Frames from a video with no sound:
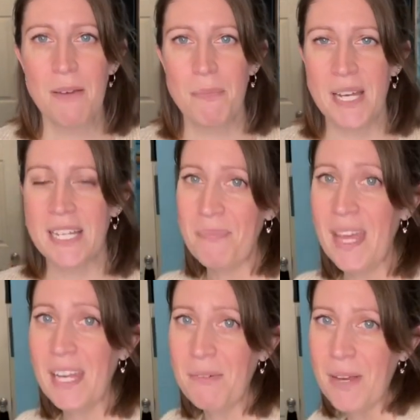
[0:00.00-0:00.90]
But
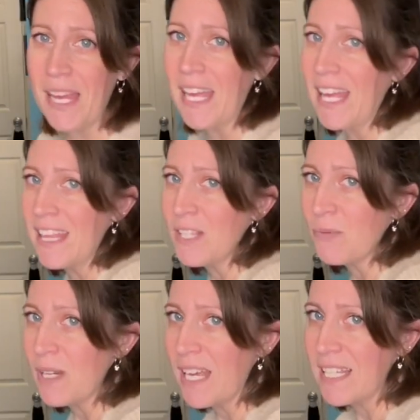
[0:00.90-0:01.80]
anyway, this
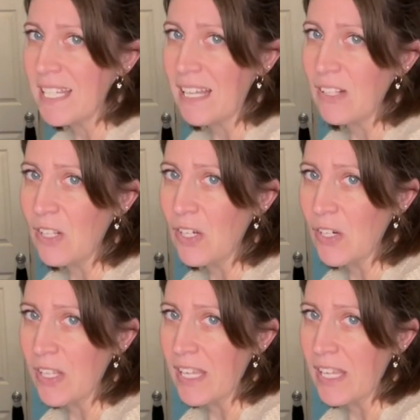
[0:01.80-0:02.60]
one has that little hook